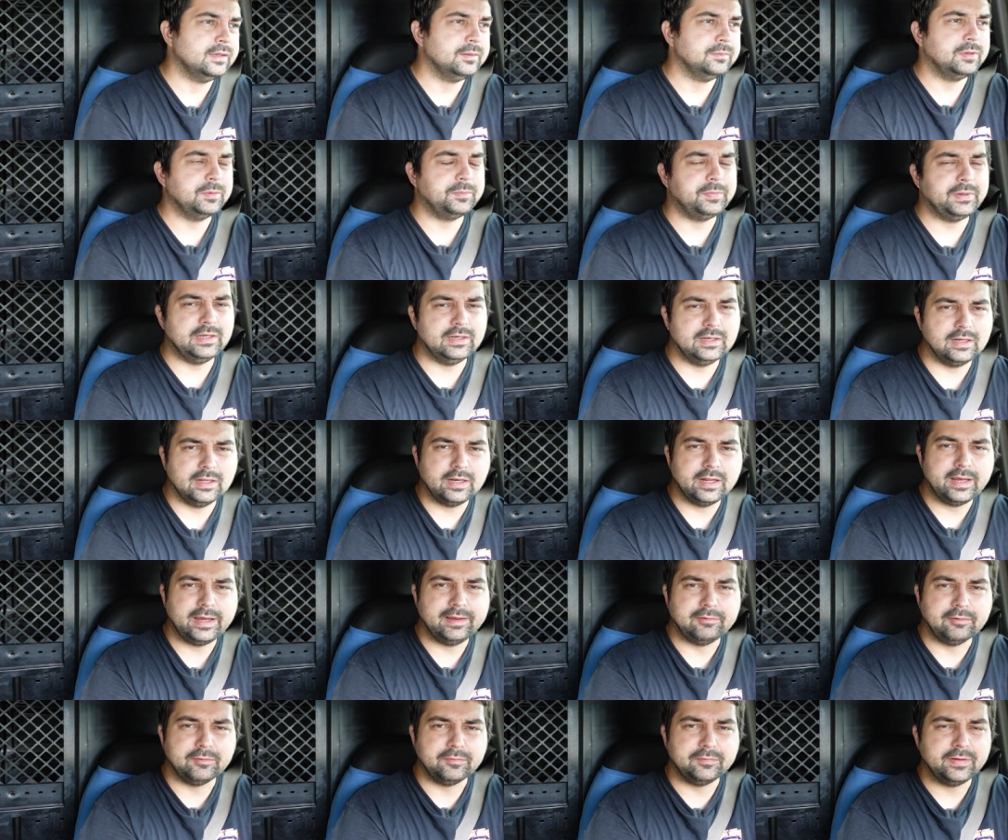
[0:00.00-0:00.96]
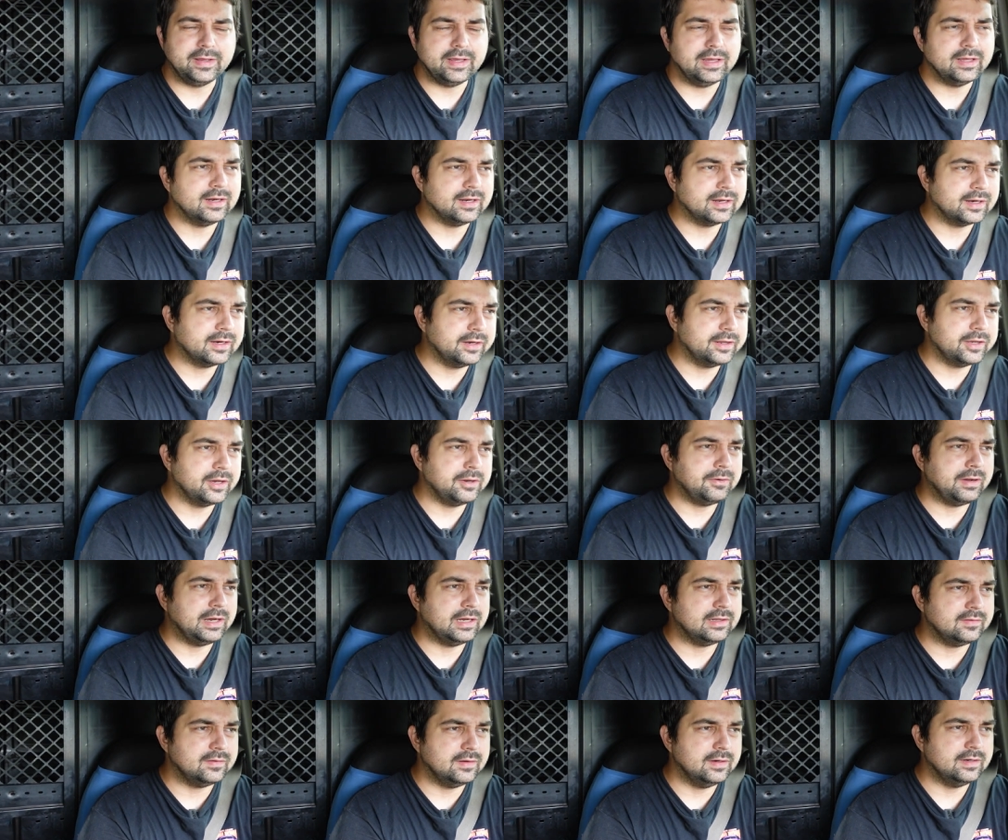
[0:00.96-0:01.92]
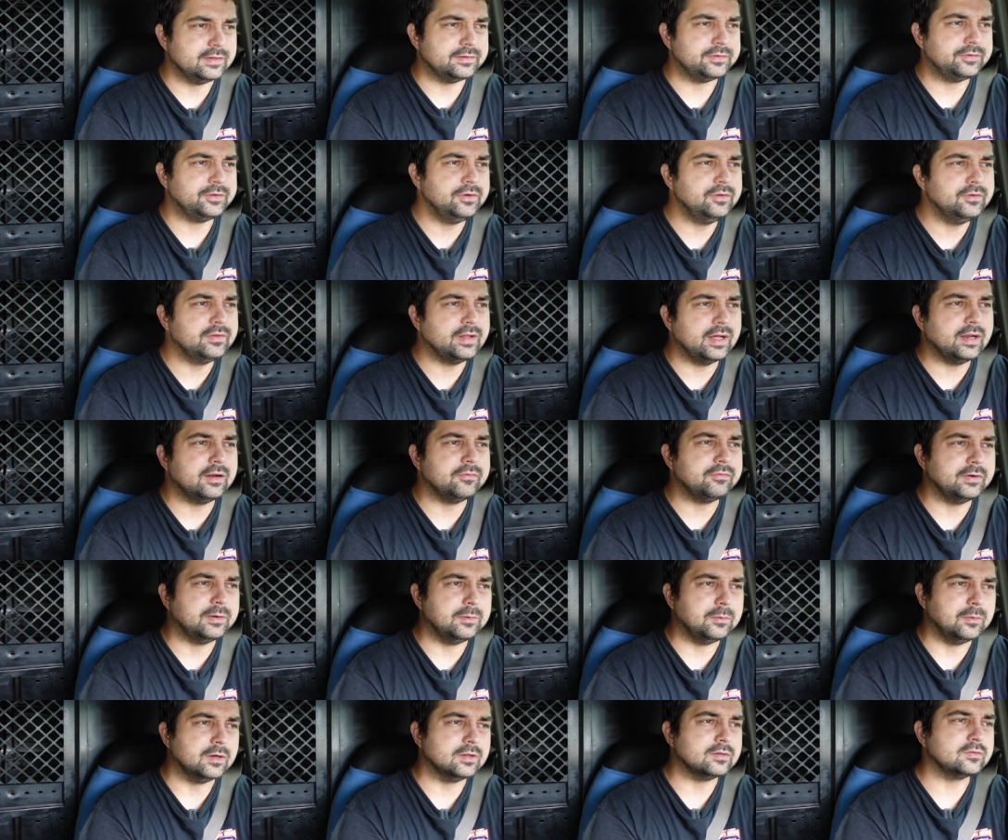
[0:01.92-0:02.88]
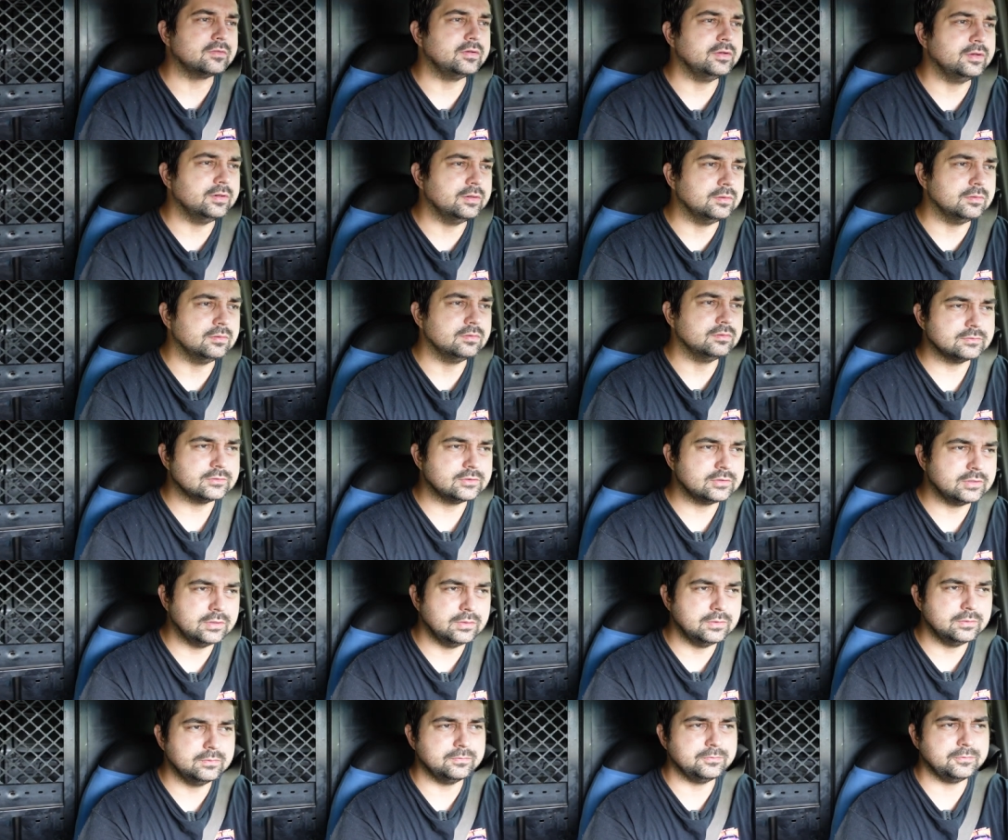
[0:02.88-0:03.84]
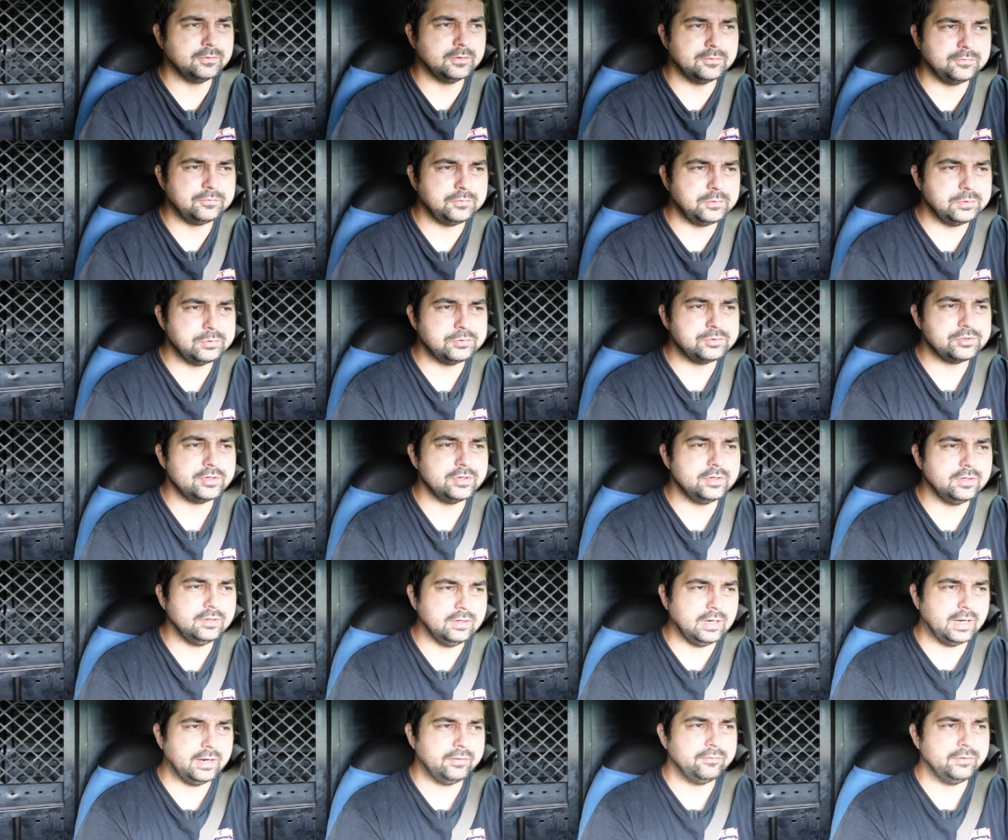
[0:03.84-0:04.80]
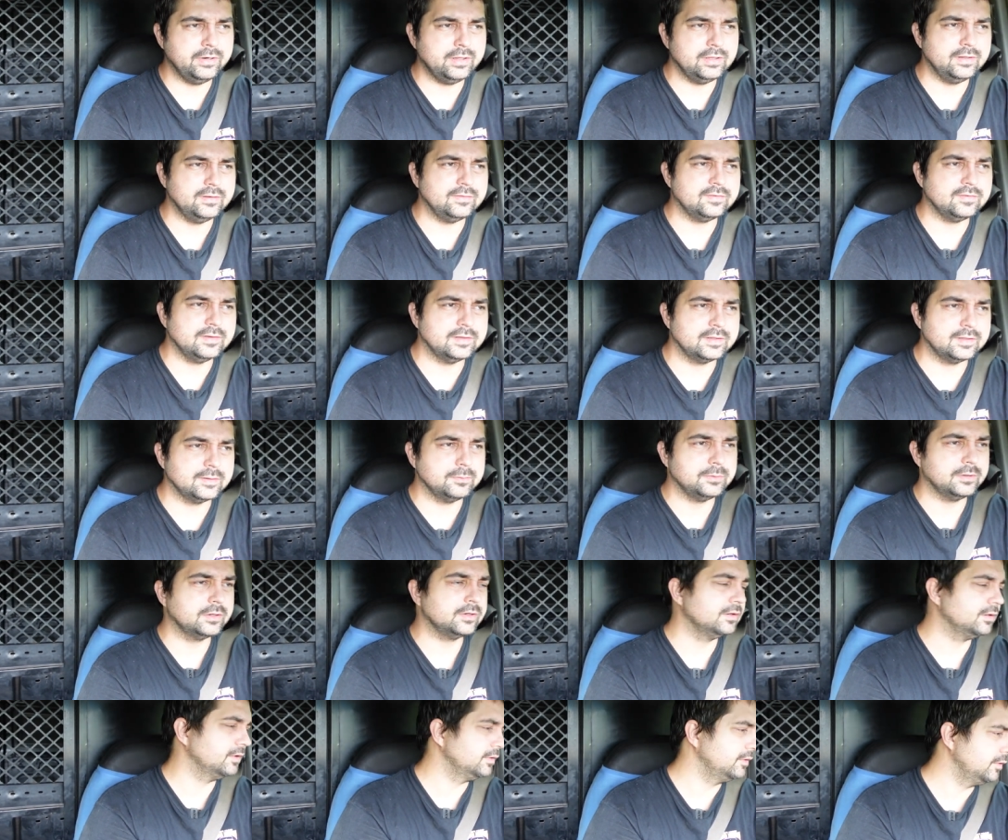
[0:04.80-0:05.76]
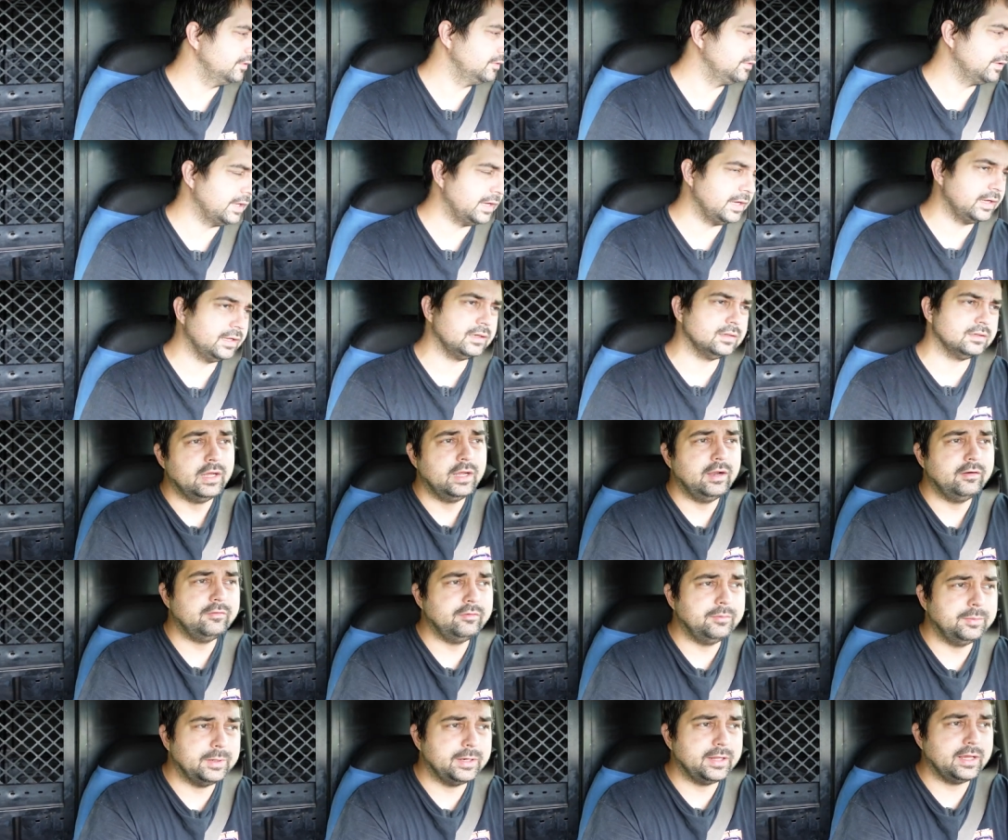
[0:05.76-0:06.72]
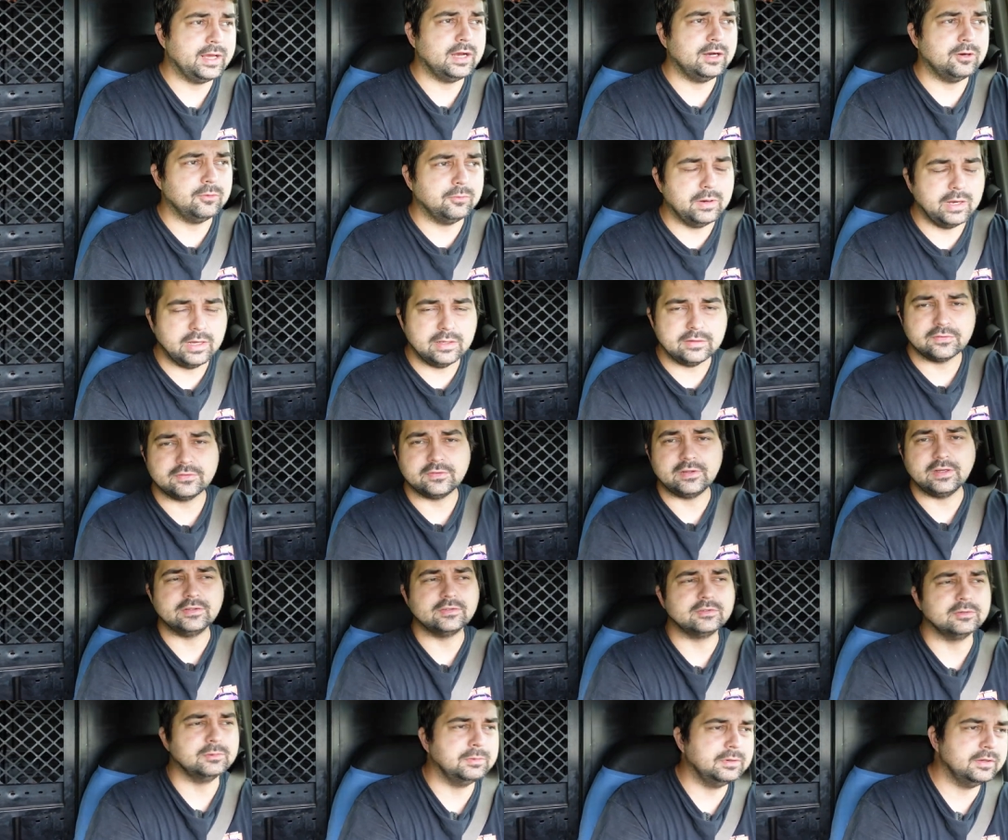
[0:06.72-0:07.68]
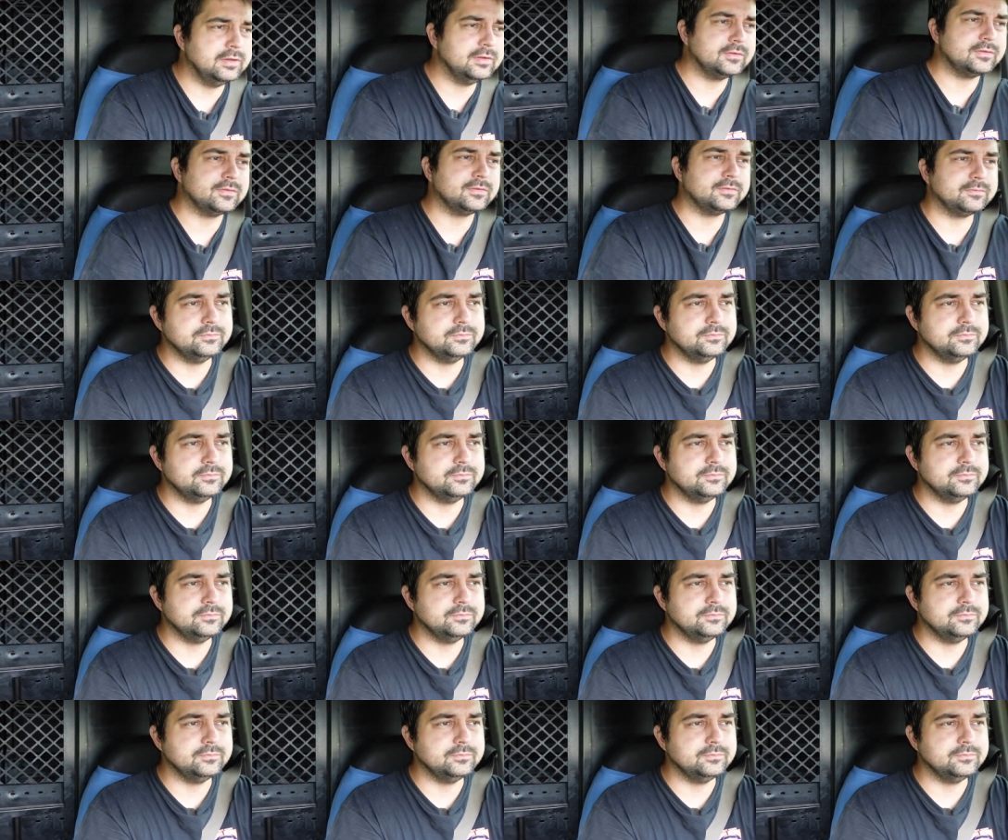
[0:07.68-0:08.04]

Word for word: But being that I have a van, I can go out there and do that if I want to. So for the future, I really think that we're going to do that. Everybody out west does it with